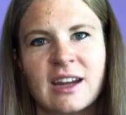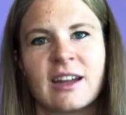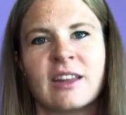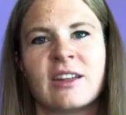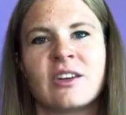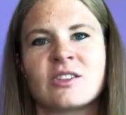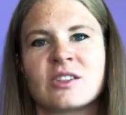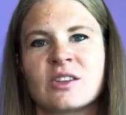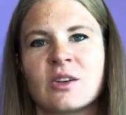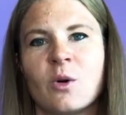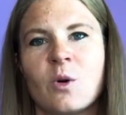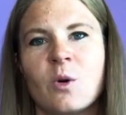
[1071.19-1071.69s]
And
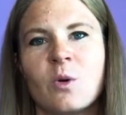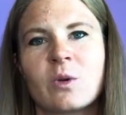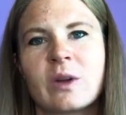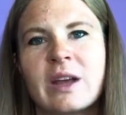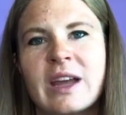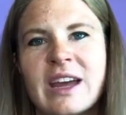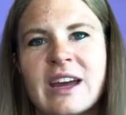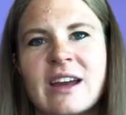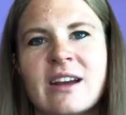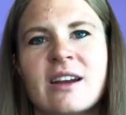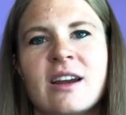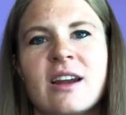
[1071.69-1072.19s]
there's a whole
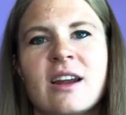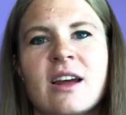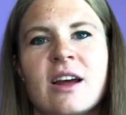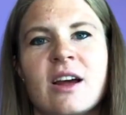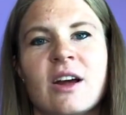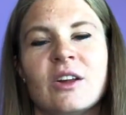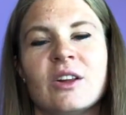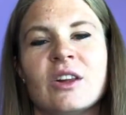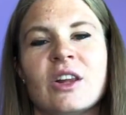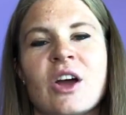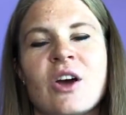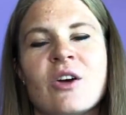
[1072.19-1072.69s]
kit
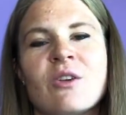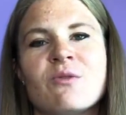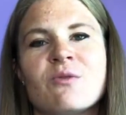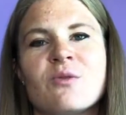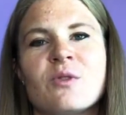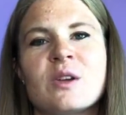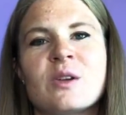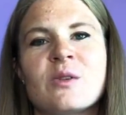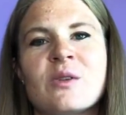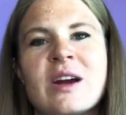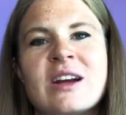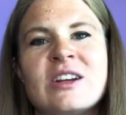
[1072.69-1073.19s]
alone
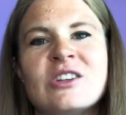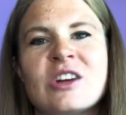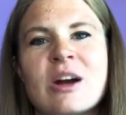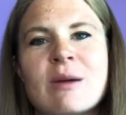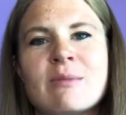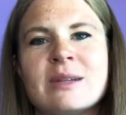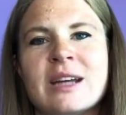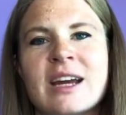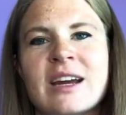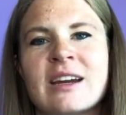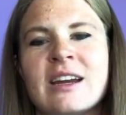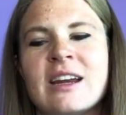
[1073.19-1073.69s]
for the raindrop
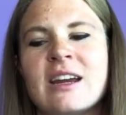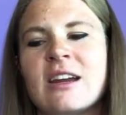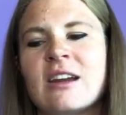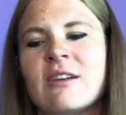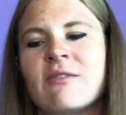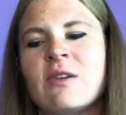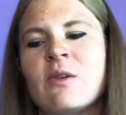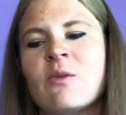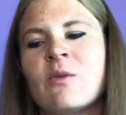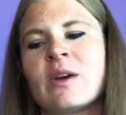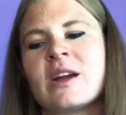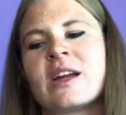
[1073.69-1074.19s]
technique
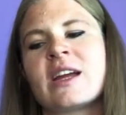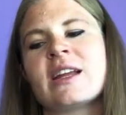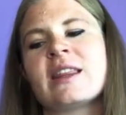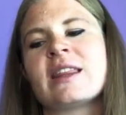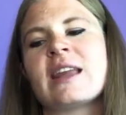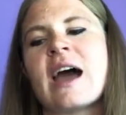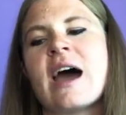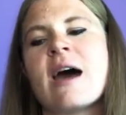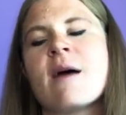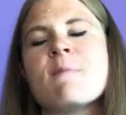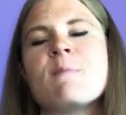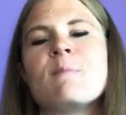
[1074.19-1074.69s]
if you want to get
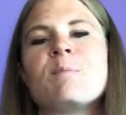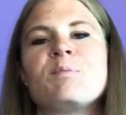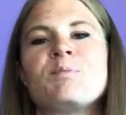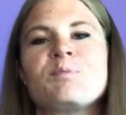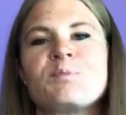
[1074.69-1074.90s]
that.